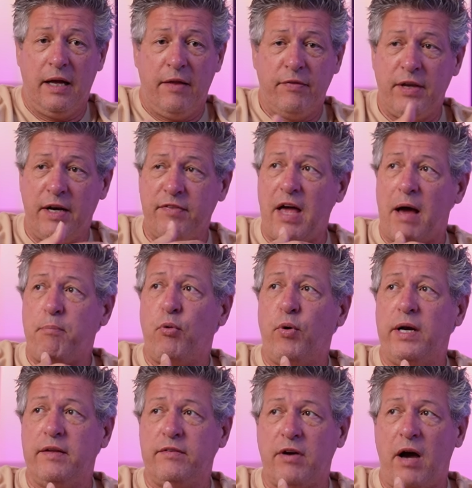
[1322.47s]
then at that
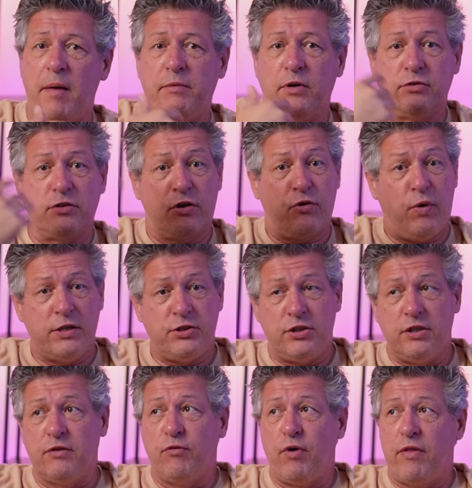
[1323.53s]
point in time, there's a
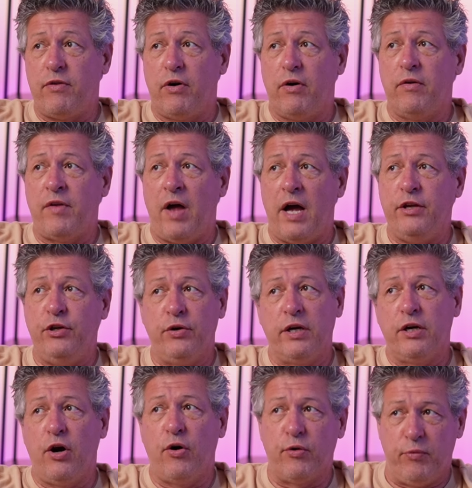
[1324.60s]
question of whether or not you
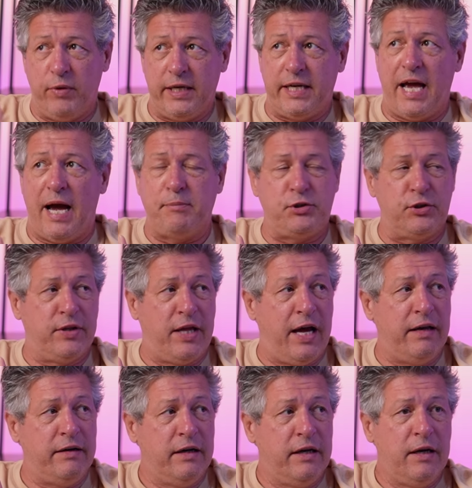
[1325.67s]
can go and recapture
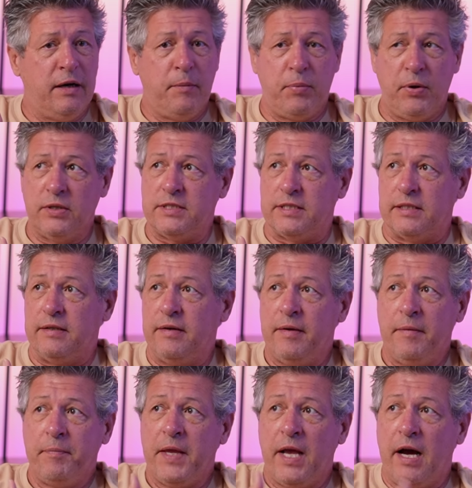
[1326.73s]
that person.
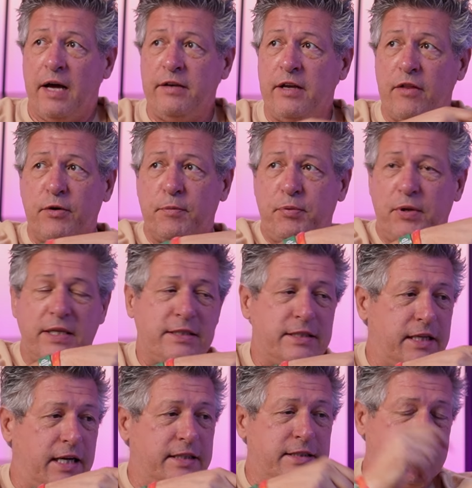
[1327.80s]
Another place
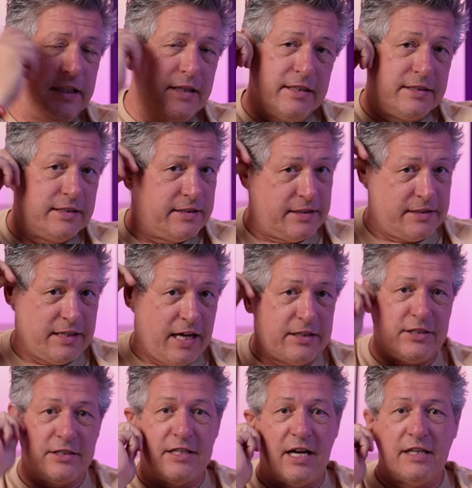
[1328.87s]
that I see this is it's not
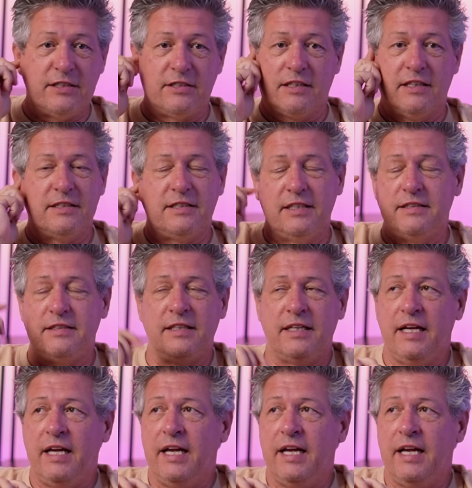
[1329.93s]
just non-solicits,